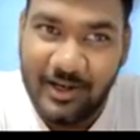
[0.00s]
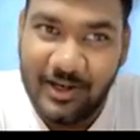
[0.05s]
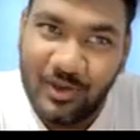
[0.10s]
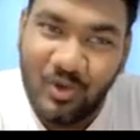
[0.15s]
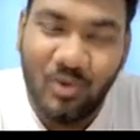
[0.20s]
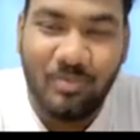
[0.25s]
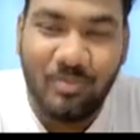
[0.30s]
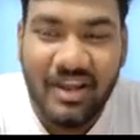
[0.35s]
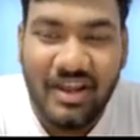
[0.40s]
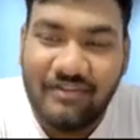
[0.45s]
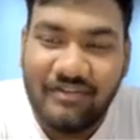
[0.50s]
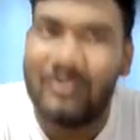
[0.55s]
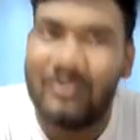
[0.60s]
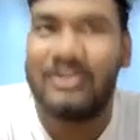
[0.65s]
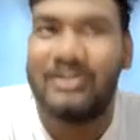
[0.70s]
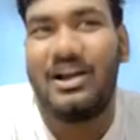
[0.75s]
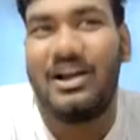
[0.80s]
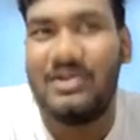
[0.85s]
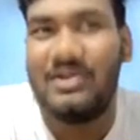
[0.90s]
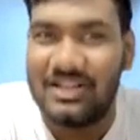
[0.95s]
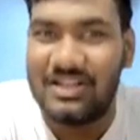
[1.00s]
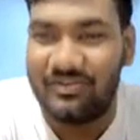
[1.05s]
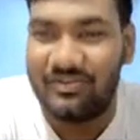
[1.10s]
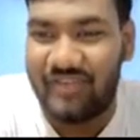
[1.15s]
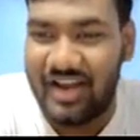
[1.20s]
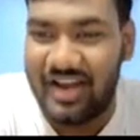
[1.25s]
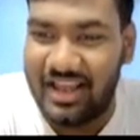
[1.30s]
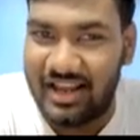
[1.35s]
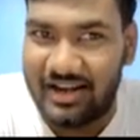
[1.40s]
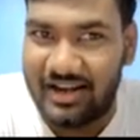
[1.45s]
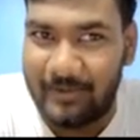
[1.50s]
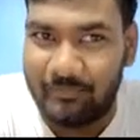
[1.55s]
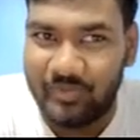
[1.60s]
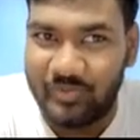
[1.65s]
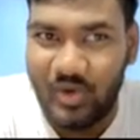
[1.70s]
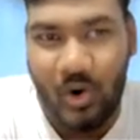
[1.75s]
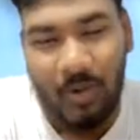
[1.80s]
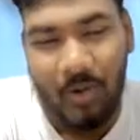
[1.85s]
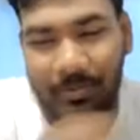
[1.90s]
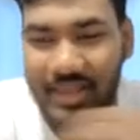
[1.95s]
You pay 4,500.
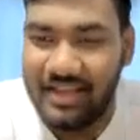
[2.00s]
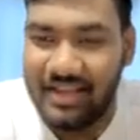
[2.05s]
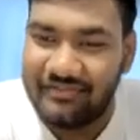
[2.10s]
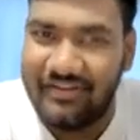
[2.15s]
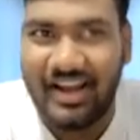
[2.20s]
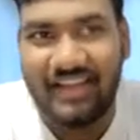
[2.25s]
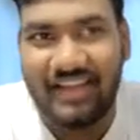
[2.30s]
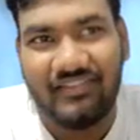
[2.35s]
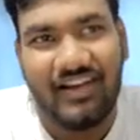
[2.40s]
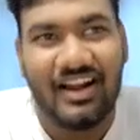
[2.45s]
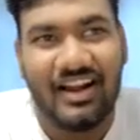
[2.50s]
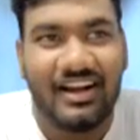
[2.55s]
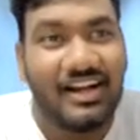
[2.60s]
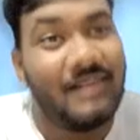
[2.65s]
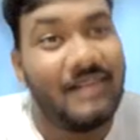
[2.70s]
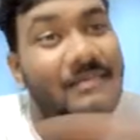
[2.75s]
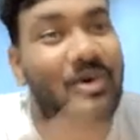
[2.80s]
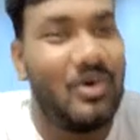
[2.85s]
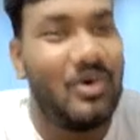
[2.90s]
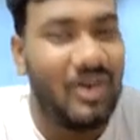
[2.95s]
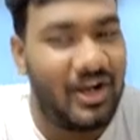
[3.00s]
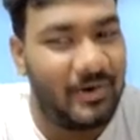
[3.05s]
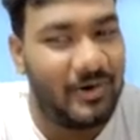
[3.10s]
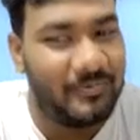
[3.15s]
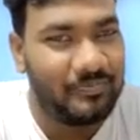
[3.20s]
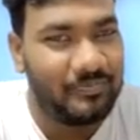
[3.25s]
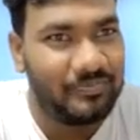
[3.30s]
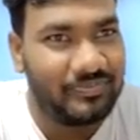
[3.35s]
You're paying 500 more now.